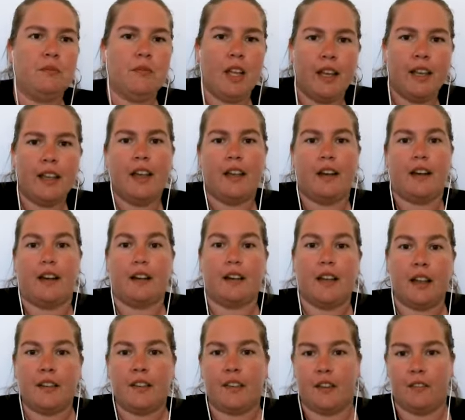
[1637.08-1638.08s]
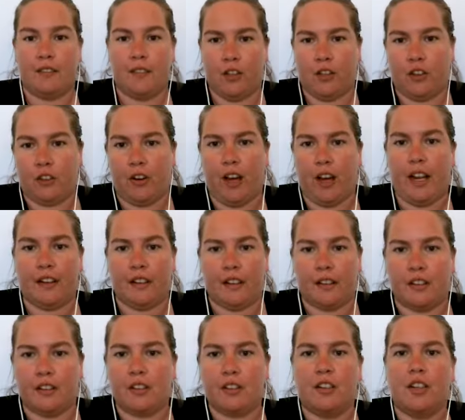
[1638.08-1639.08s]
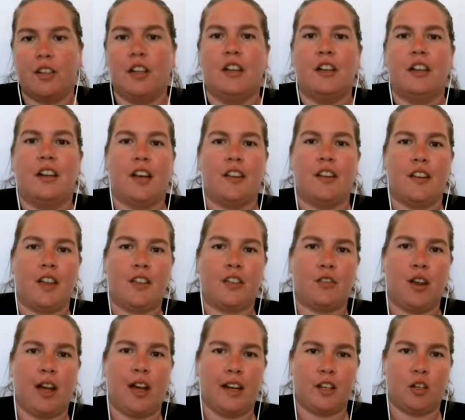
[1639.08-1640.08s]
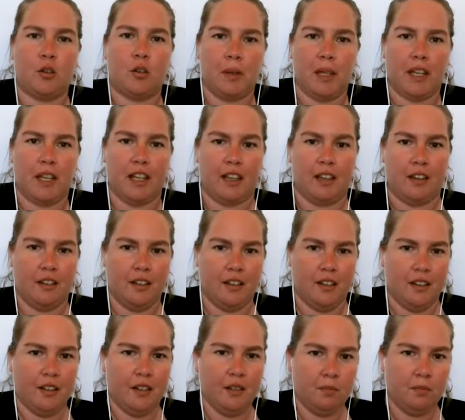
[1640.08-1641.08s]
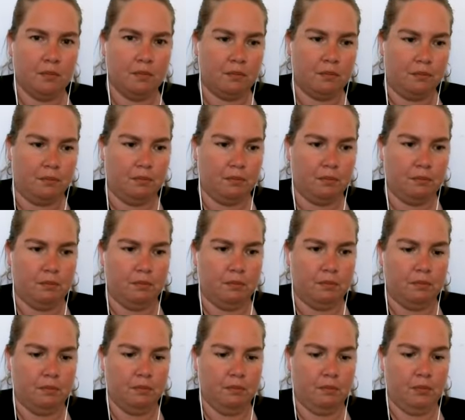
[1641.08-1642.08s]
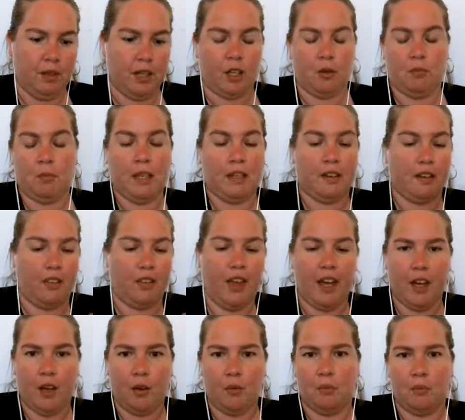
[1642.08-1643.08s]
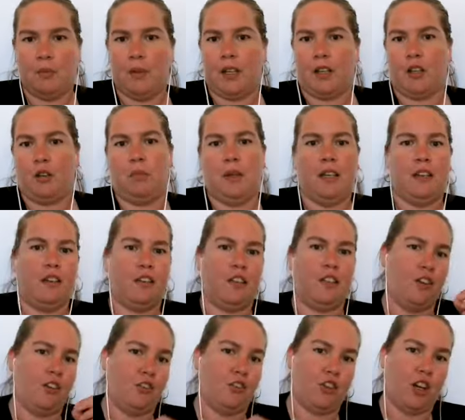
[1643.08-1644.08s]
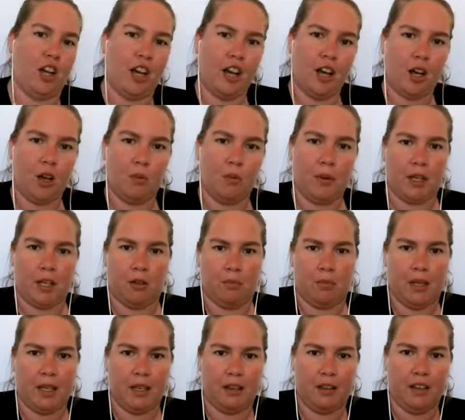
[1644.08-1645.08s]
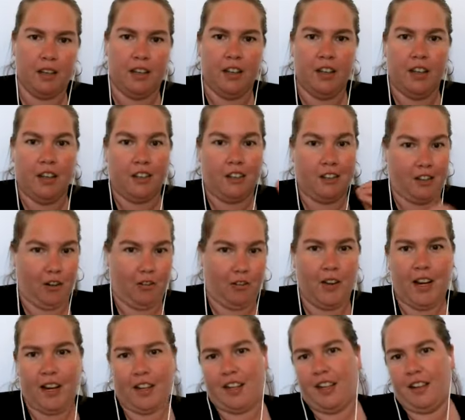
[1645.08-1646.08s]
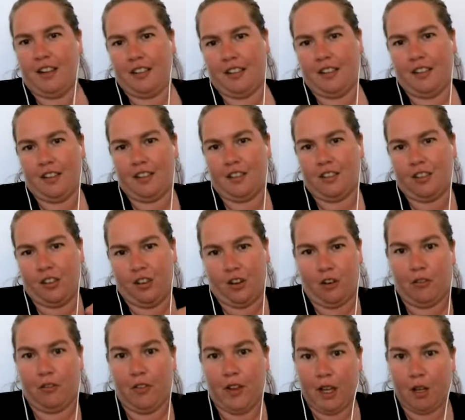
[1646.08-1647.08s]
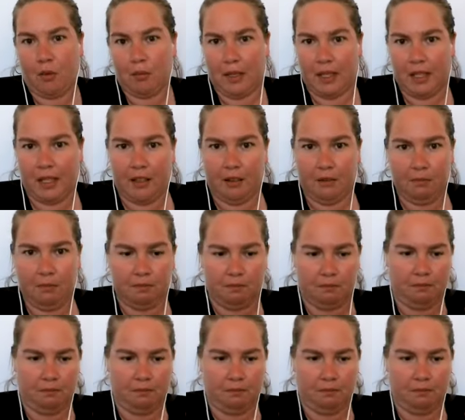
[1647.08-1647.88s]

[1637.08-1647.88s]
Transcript: Again, unless they feel threatened. And that threat can be, it can be to them, it can be to their job, it can be to their finances, to their family,